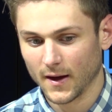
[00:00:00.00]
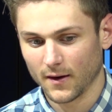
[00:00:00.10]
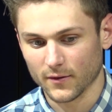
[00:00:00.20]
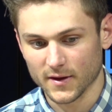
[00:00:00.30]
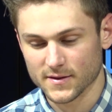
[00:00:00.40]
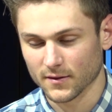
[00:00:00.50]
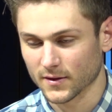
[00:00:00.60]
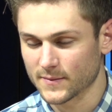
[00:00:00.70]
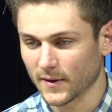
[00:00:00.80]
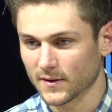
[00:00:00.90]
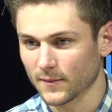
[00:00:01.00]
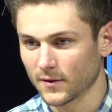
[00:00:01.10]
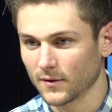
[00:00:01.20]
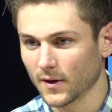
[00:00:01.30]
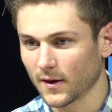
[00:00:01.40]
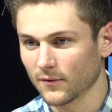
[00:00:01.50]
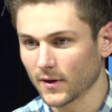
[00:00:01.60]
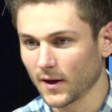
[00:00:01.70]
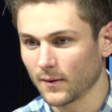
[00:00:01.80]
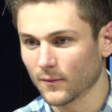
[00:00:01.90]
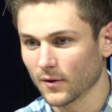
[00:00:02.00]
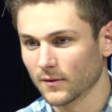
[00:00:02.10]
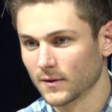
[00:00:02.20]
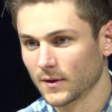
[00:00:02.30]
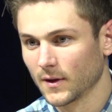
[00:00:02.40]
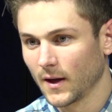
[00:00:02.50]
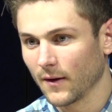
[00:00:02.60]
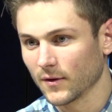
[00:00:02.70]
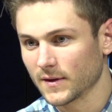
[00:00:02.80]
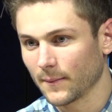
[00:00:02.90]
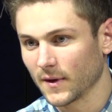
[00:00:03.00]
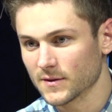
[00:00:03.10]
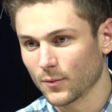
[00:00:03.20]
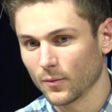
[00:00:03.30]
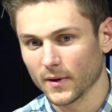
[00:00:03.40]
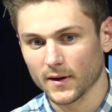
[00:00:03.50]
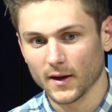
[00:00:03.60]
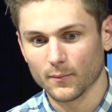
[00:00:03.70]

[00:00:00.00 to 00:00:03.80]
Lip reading: don't necessarily expect him to do that every game or every time he has a bullpen day.